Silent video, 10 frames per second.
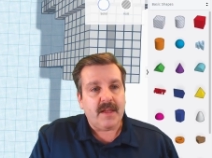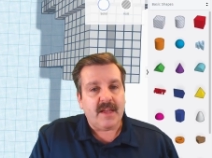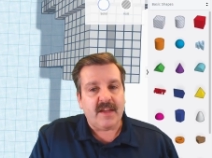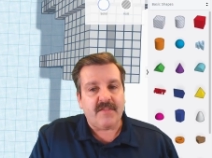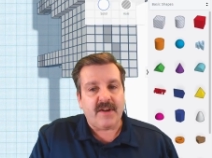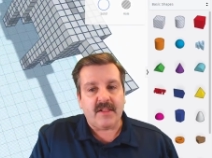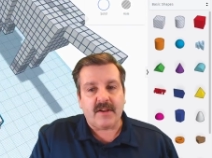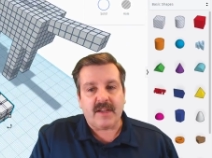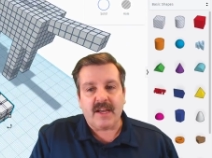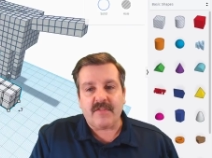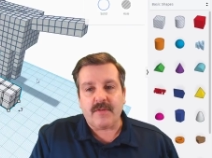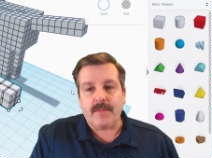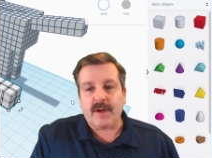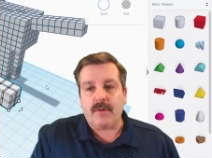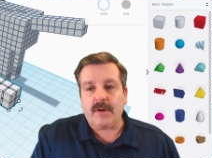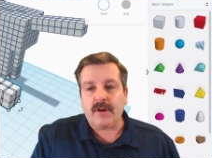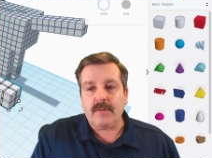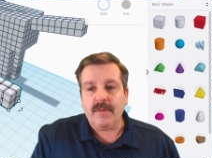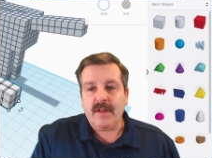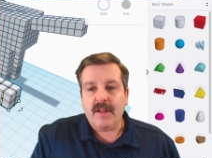If I look at it from a
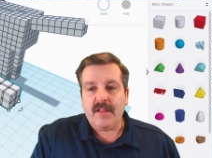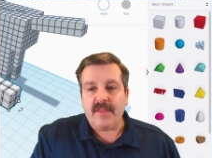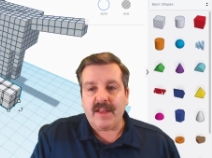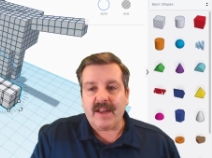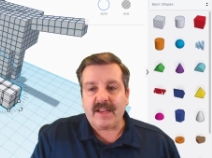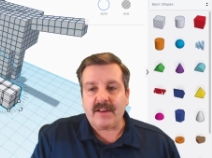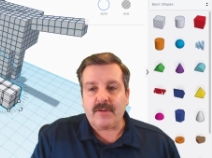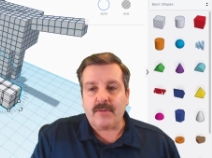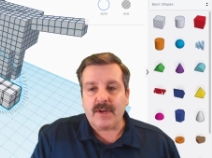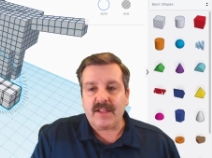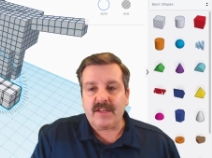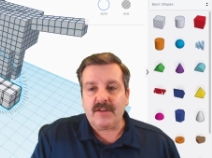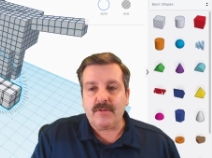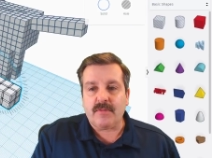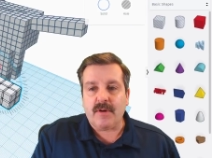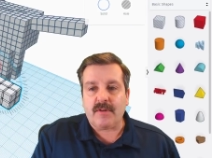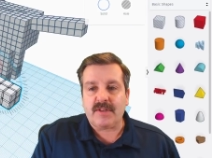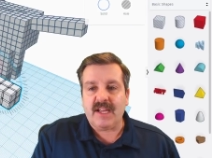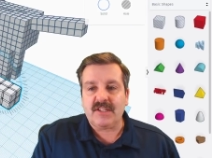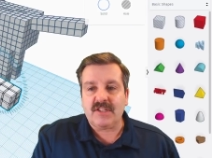corner, then I can quickly do the
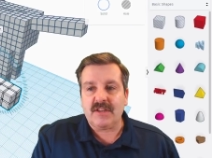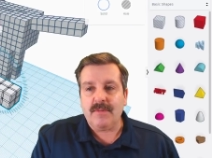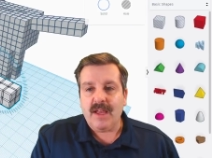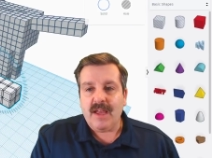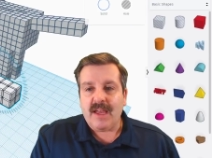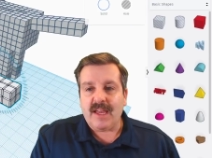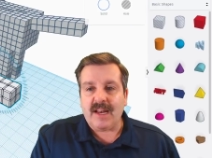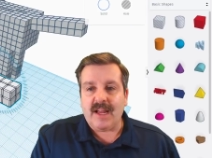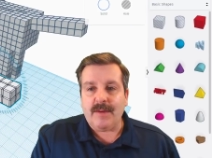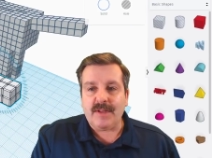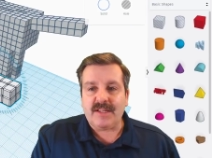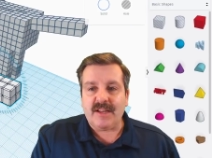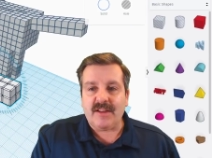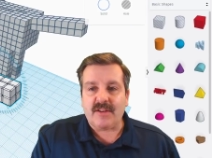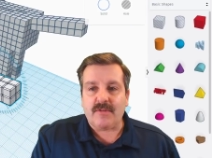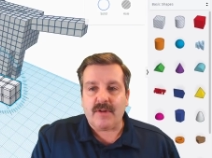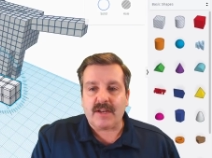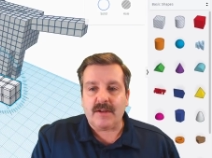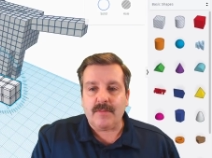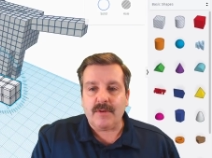rotation. And I'm gonna tell you the
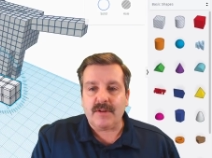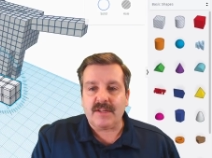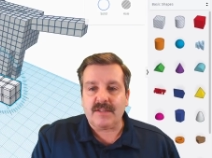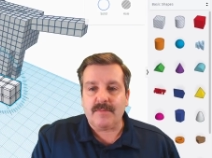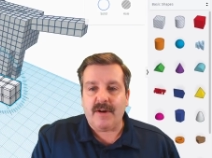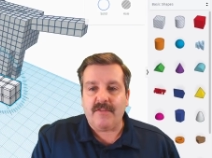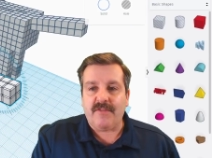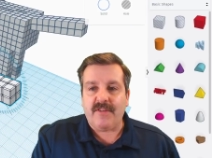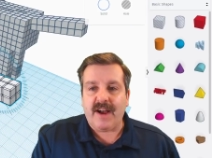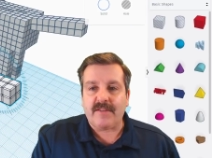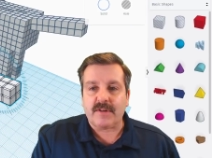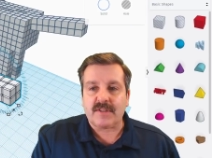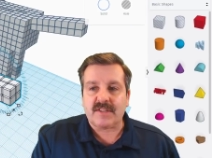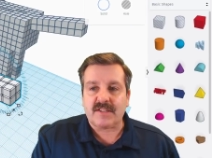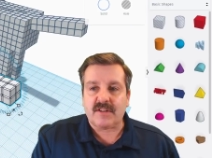correct number is about five or six